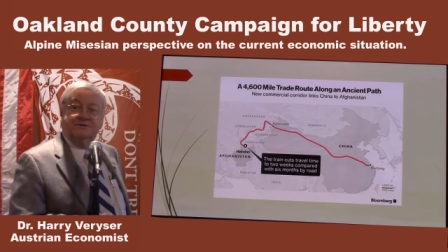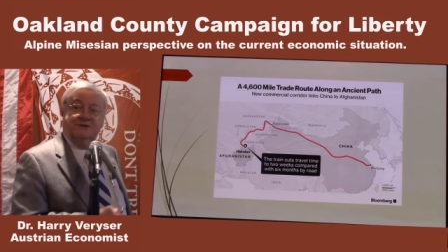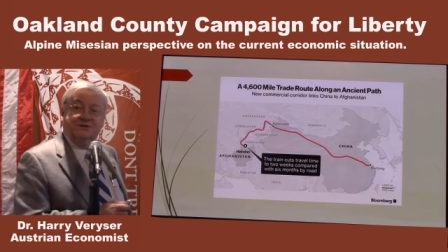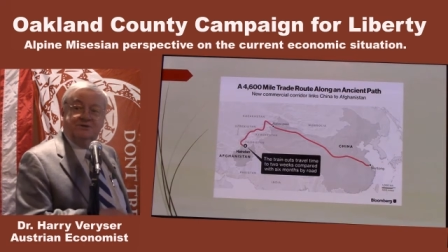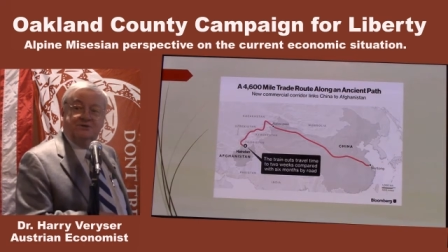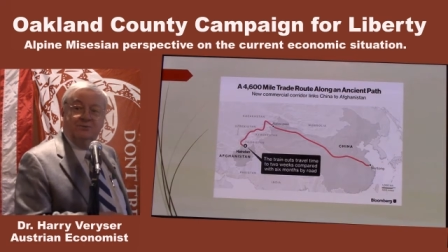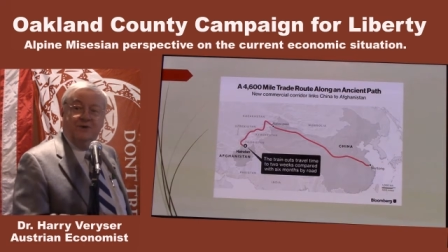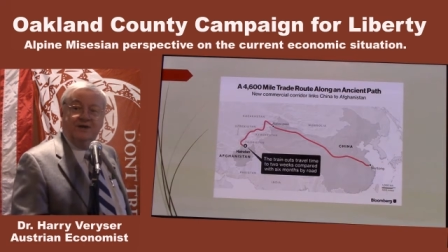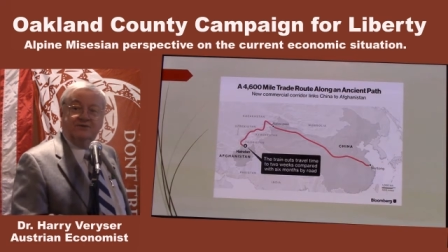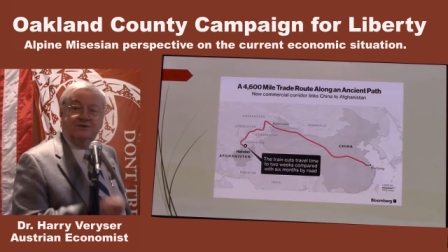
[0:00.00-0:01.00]
east to
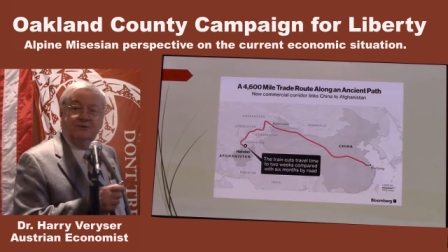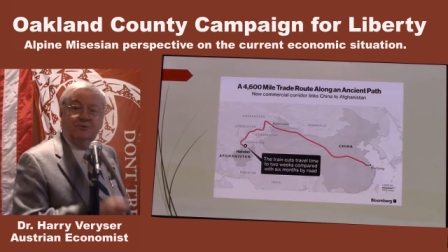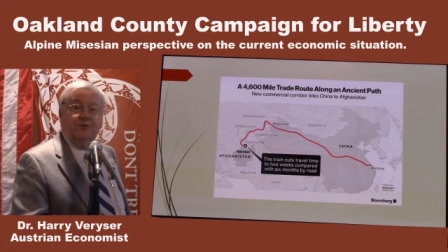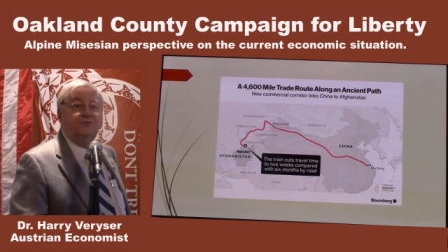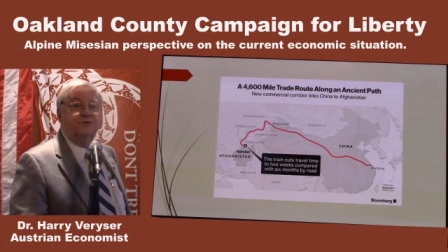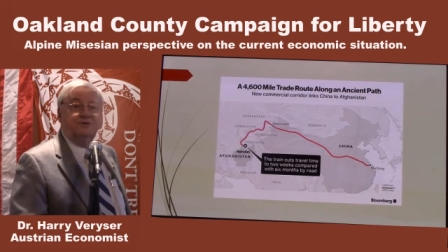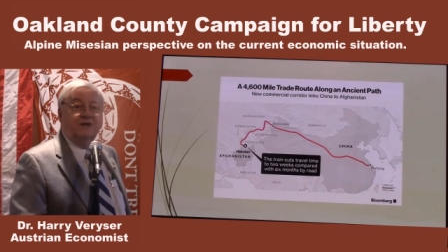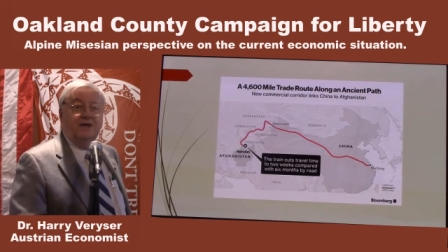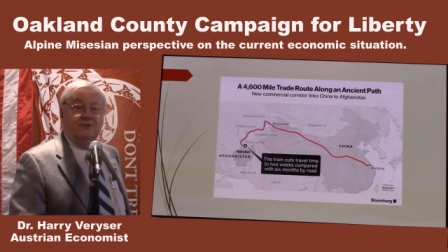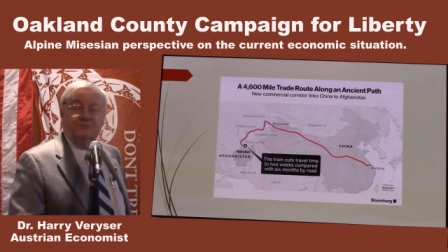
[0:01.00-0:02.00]
west and north to
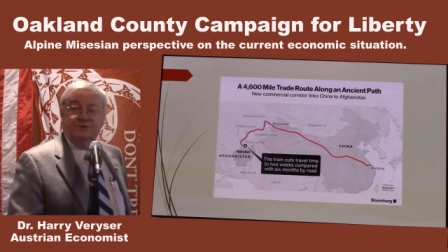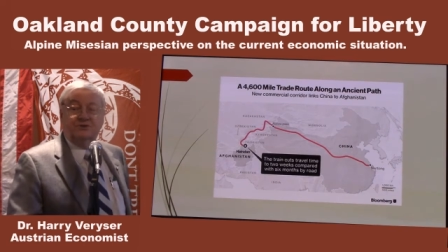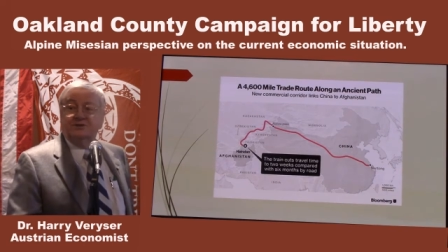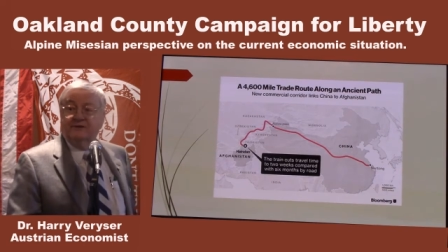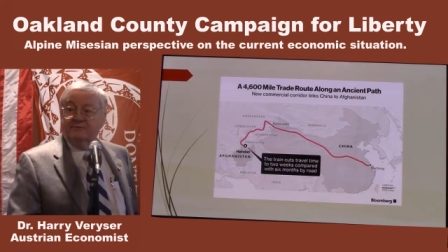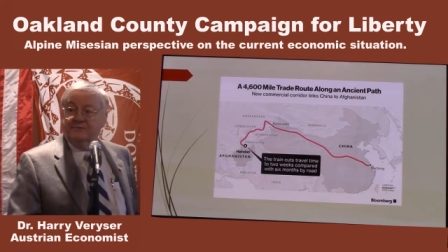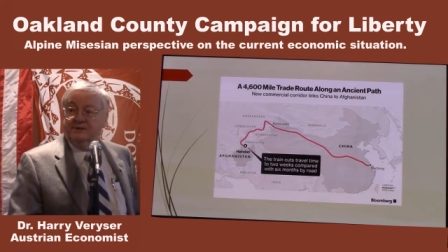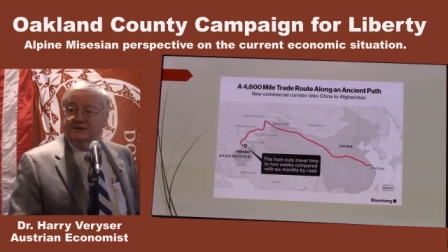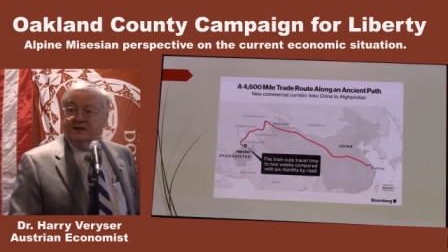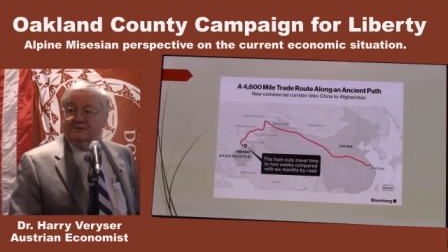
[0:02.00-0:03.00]
south, which has never
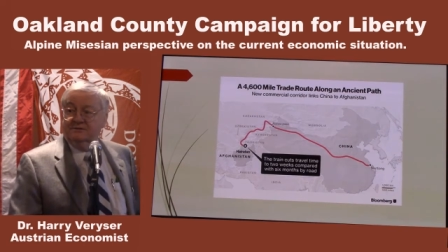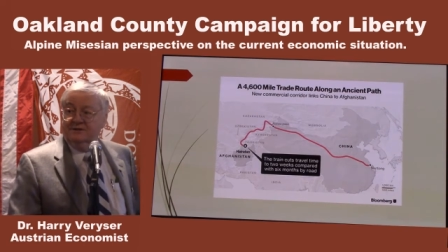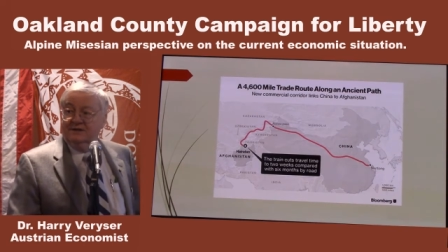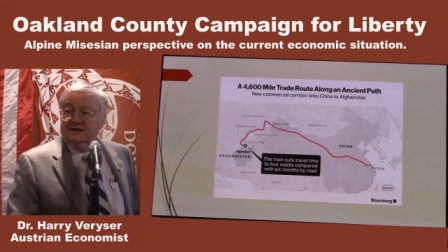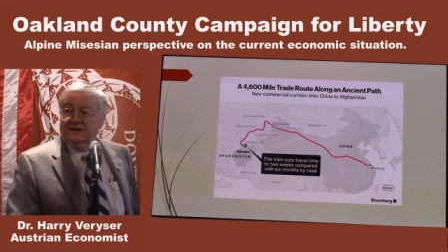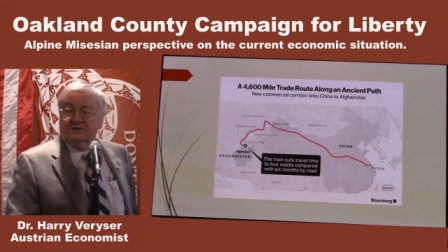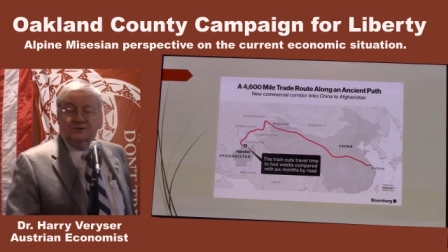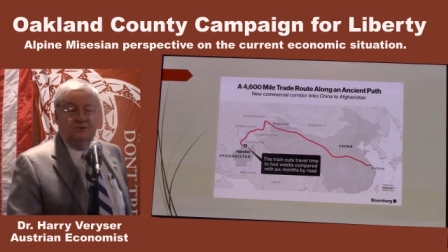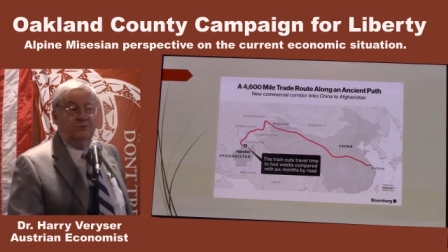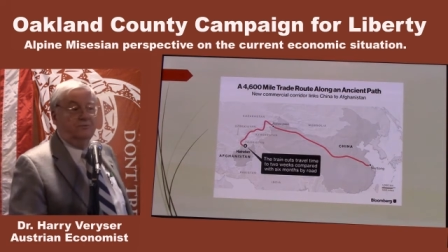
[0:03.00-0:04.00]
been done.
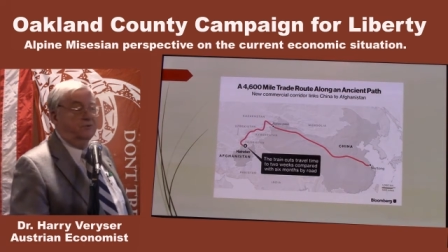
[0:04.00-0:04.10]
So, what we're